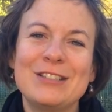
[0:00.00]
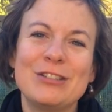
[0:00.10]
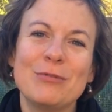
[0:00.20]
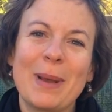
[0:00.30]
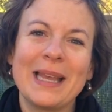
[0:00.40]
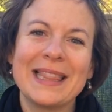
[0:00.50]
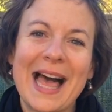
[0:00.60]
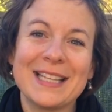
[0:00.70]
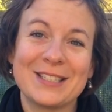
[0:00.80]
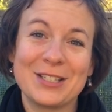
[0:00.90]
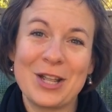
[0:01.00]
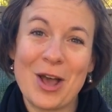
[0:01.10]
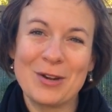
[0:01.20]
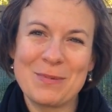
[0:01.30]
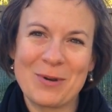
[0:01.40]
do my last
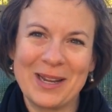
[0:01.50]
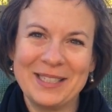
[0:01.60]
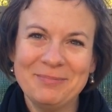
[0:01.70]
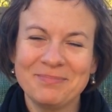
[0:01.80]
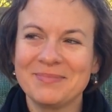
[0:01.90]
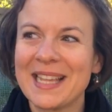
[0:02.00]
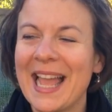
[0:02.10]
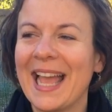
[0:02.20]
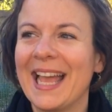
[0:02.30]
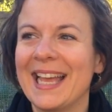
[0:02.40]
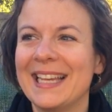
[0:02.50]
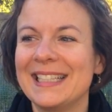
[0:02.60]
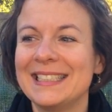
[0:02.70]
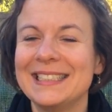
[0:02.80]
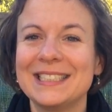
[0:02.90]
lawn mowing.
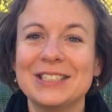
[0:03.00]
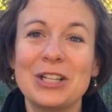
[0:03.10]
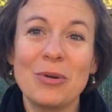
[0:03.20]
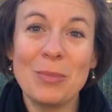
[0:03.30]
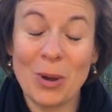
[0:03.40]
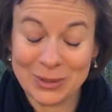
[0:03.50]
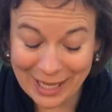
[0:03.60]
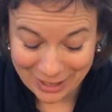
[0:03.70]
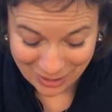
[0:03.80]
And lo and behold, I